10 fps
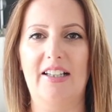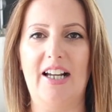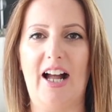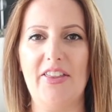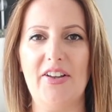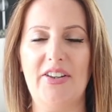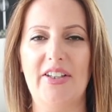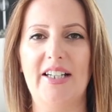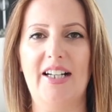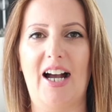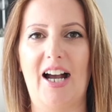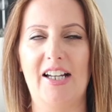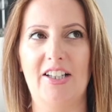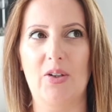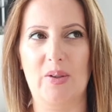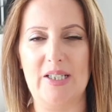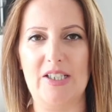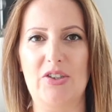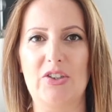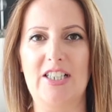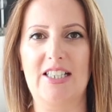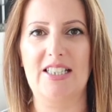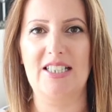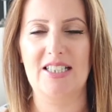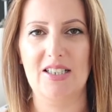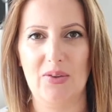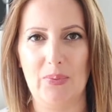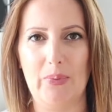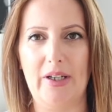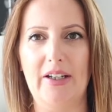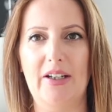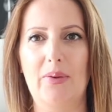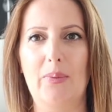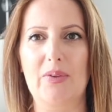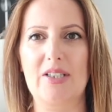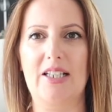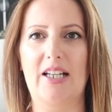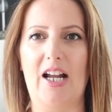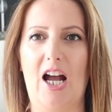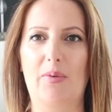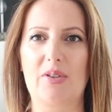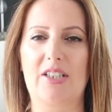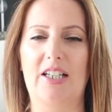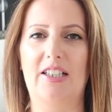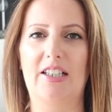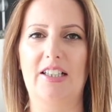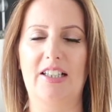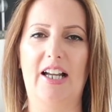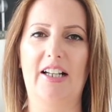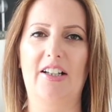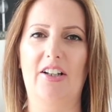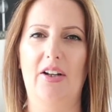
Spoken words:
The other thing I noticed during this week was that I was getting like